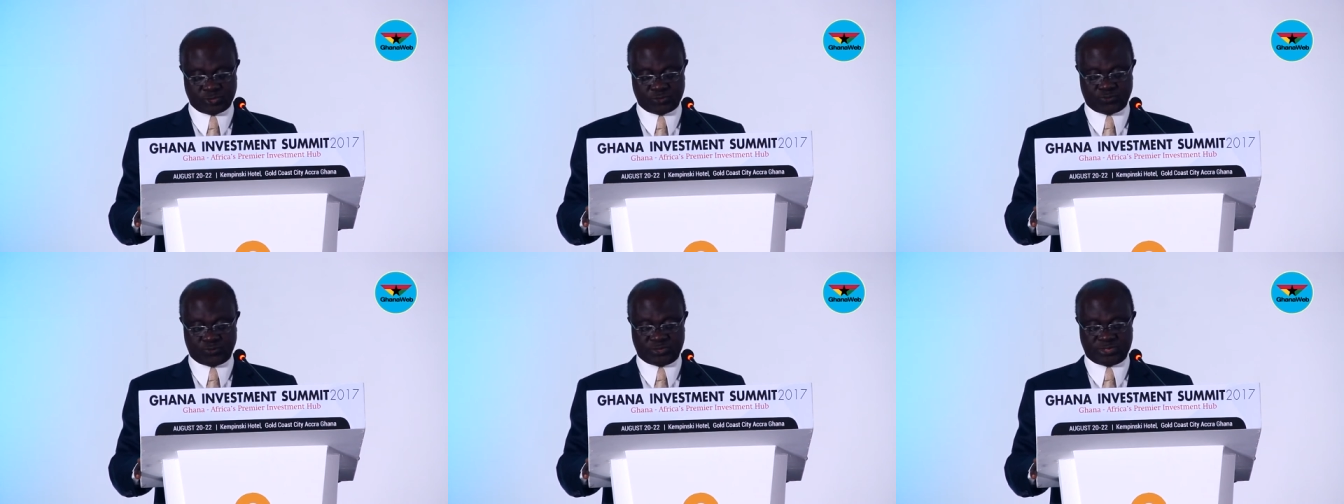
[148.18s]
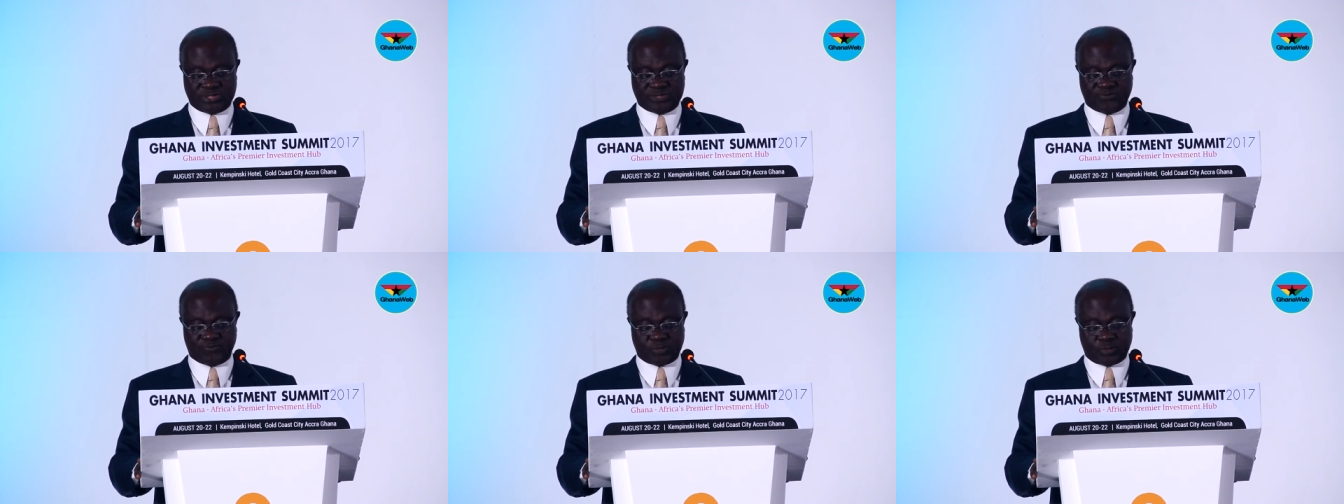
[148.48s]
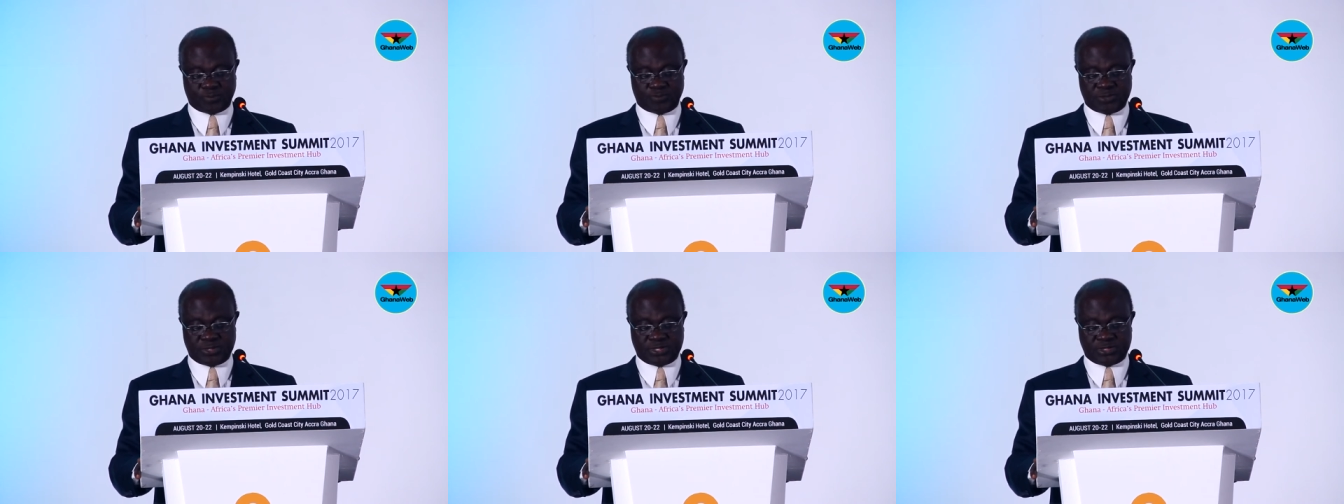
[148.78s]
with the
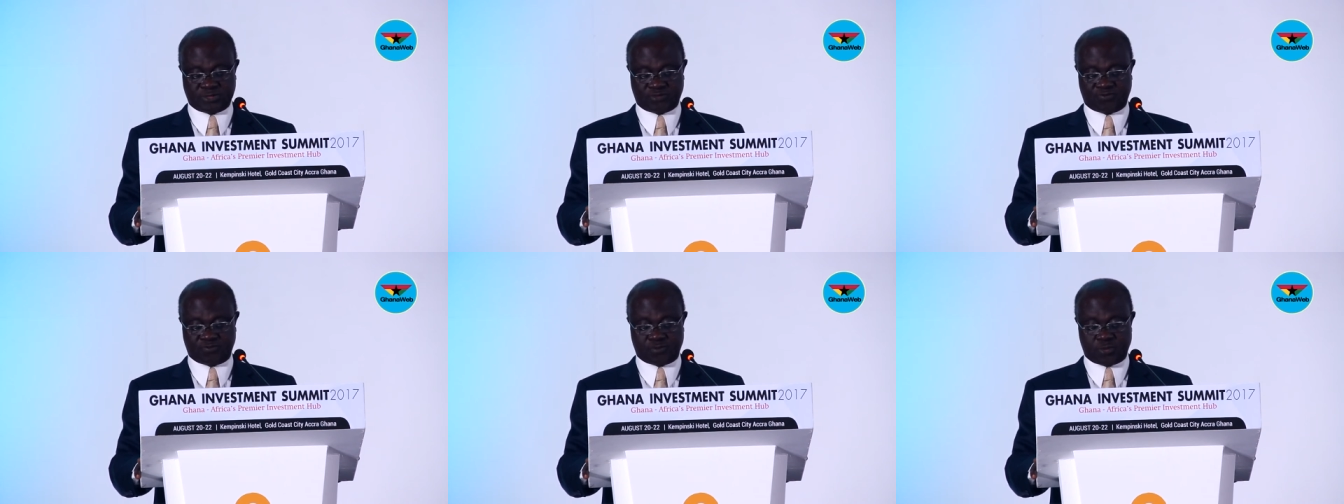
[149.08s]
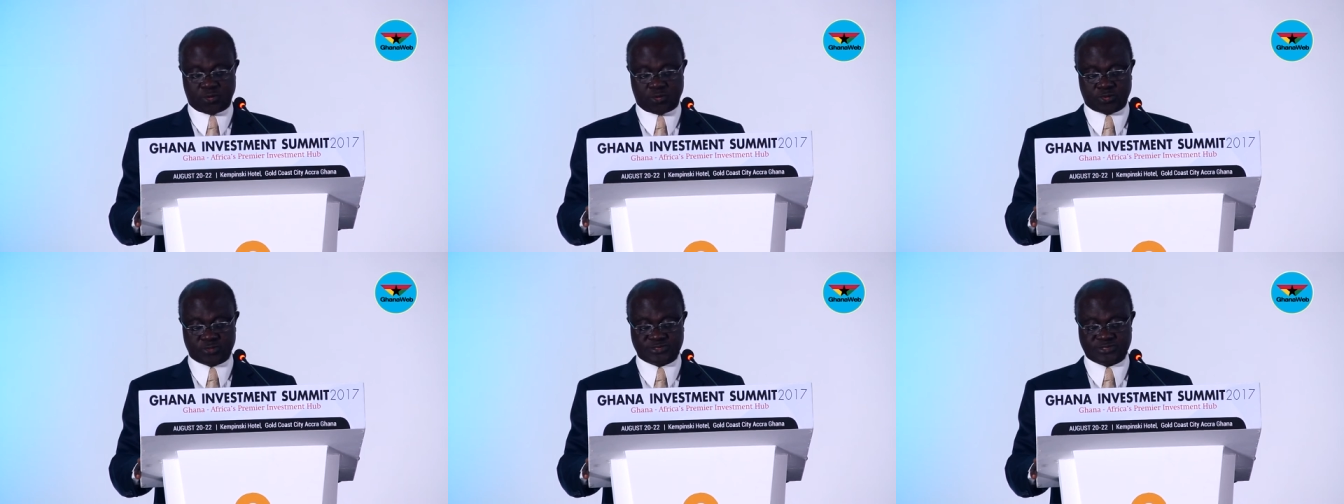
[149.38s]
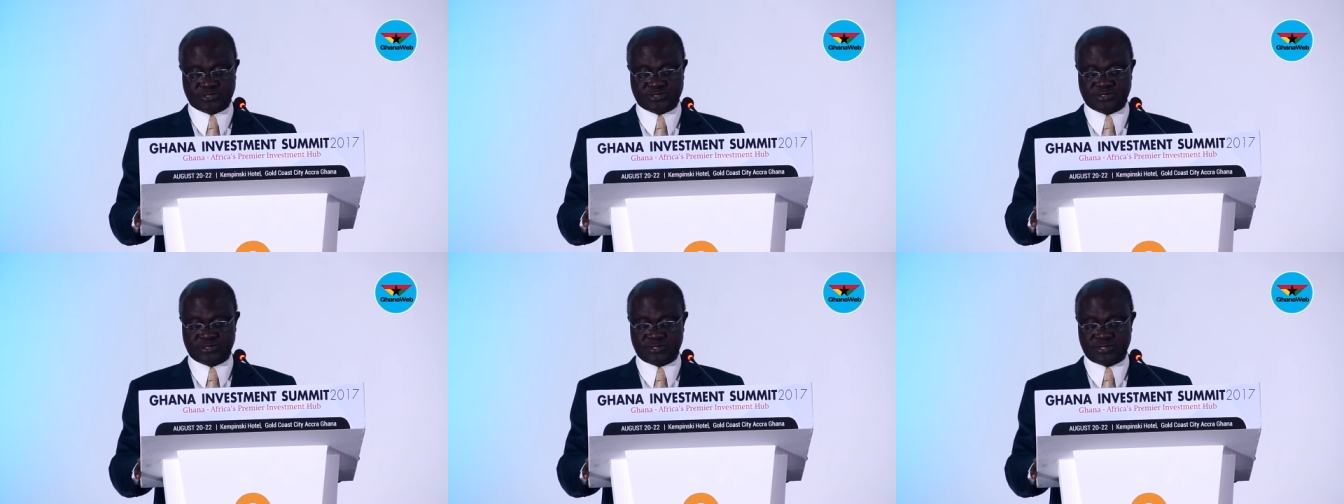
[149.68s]
development of
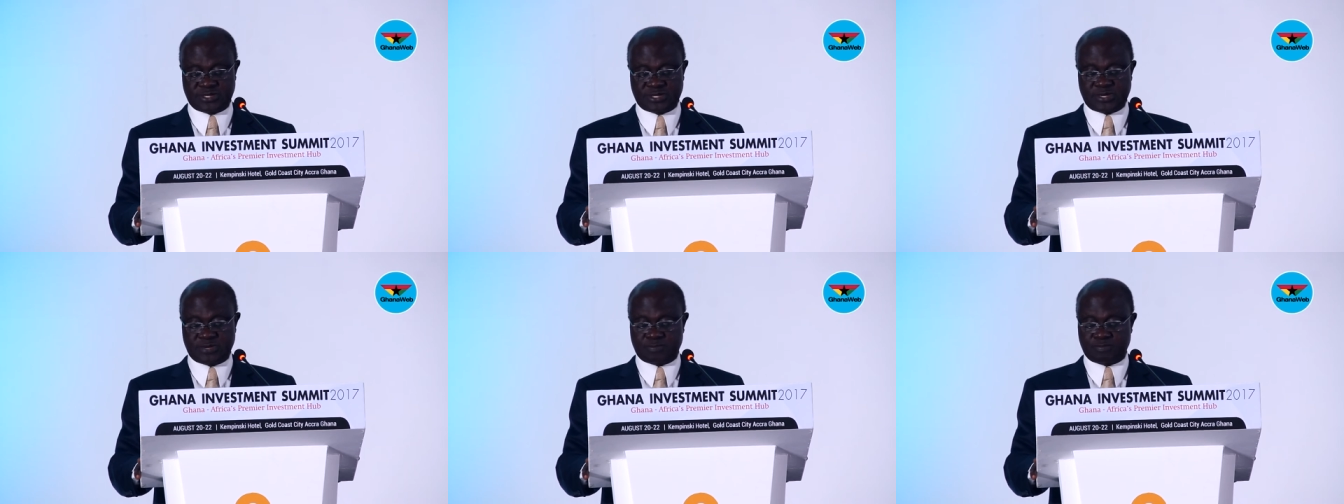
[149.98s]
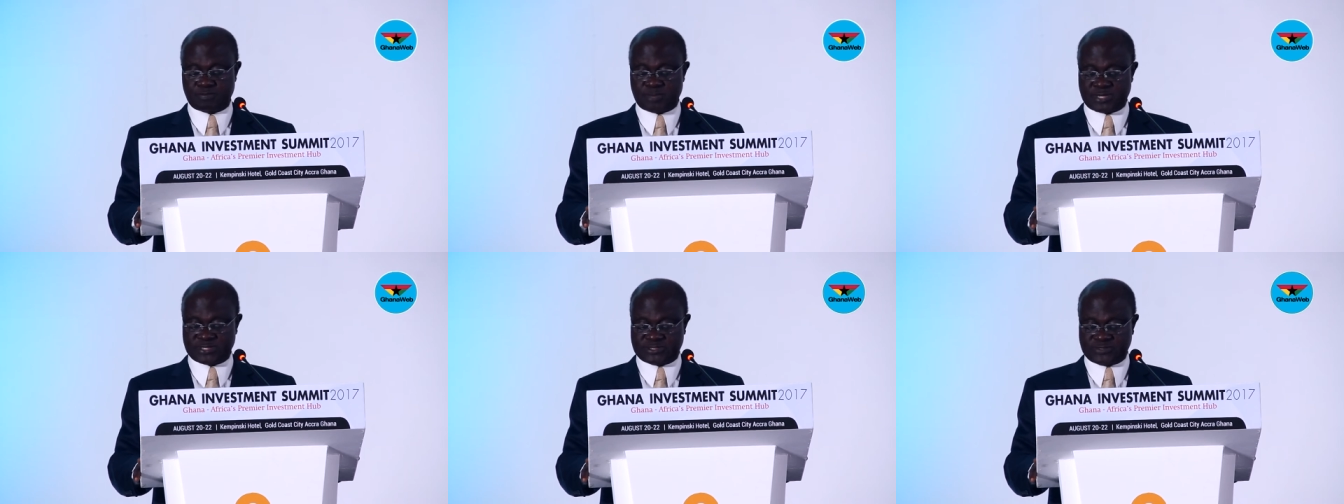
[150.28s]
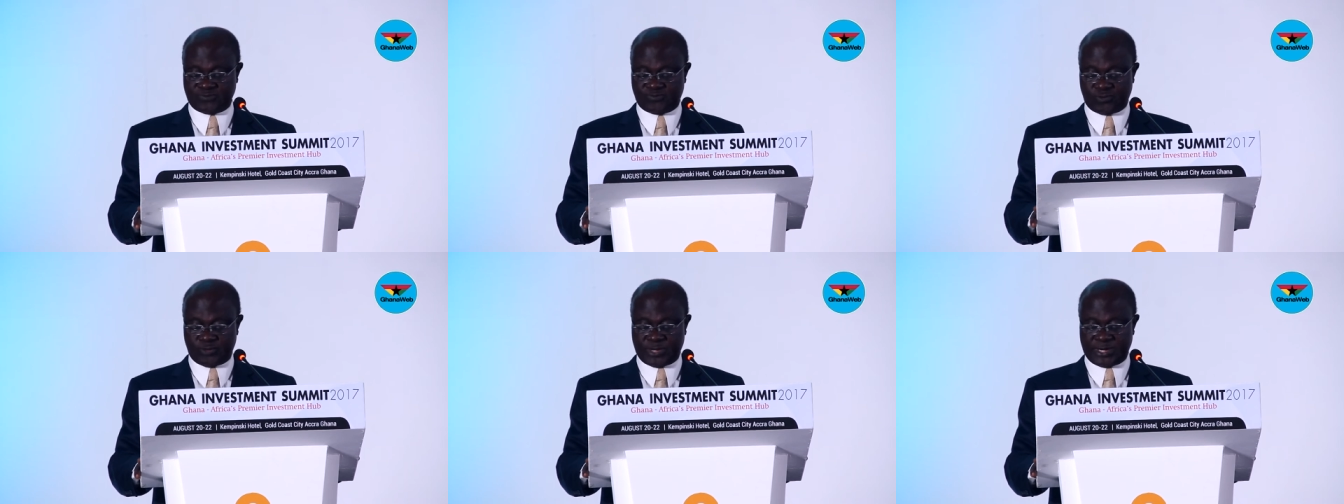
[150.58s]
ports,
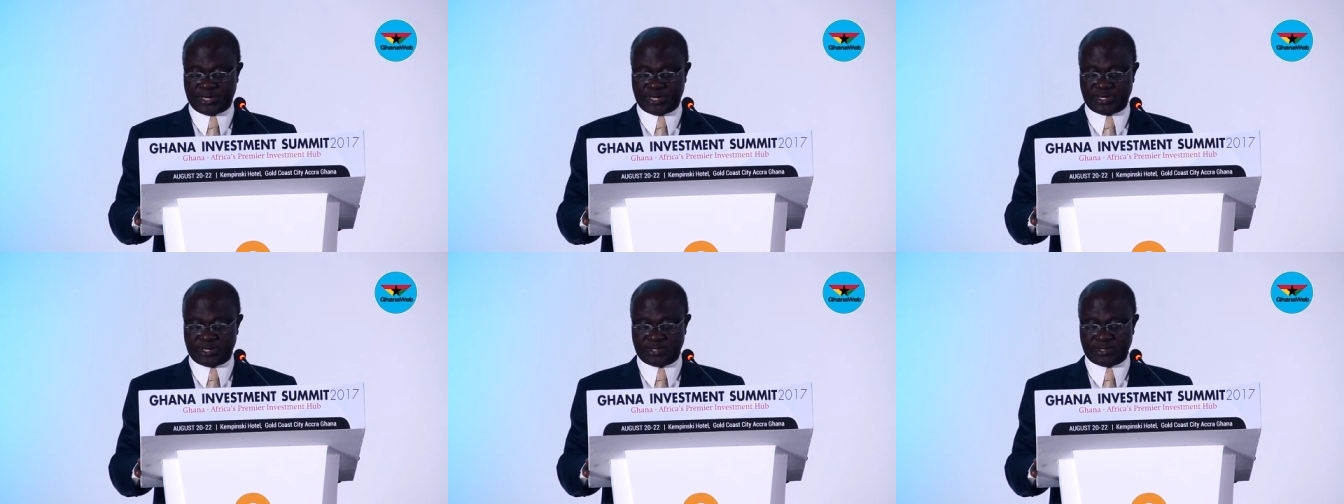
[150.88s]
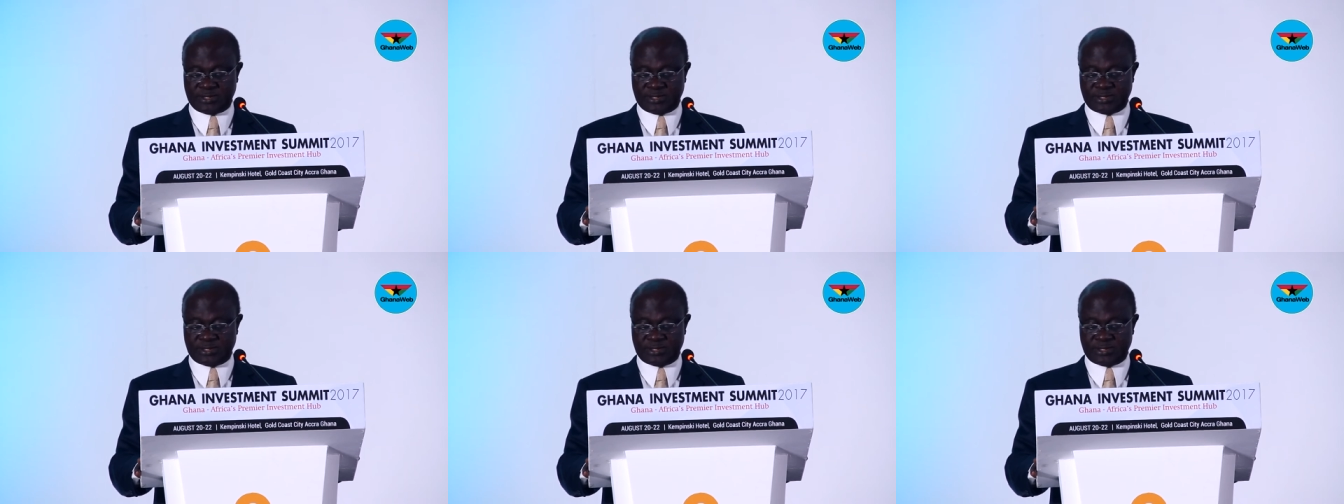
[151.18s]
massive rail,